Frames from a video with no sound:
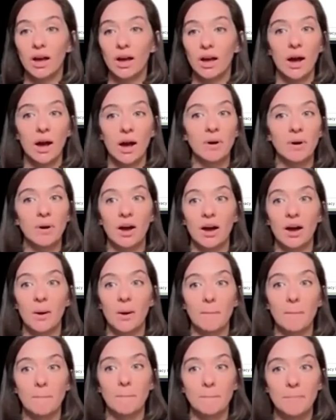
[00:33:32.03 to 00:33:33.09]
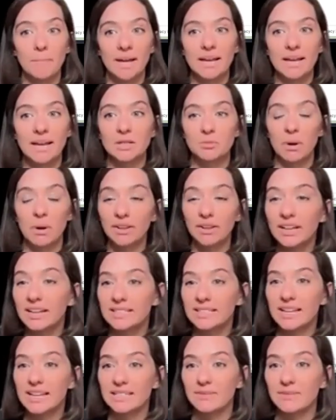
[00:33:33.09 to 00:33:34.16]
But it's probably going
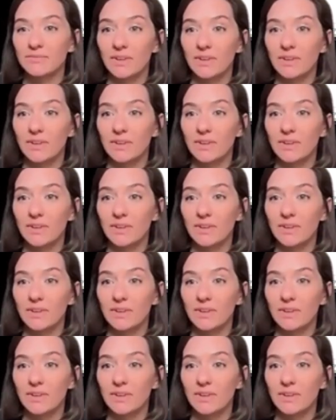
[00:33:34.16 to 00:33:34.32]
to take some